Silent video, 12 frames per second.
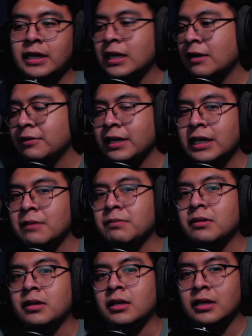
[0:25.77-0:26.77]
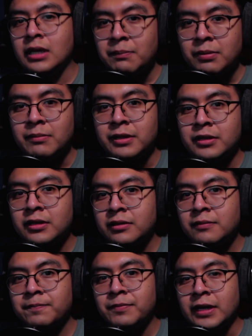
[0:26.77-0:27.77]
and how they can be implemented
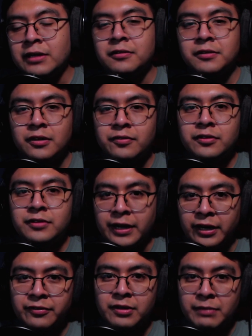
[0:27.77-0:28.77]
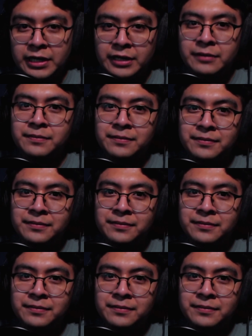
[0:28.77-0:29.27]
into the photography medium.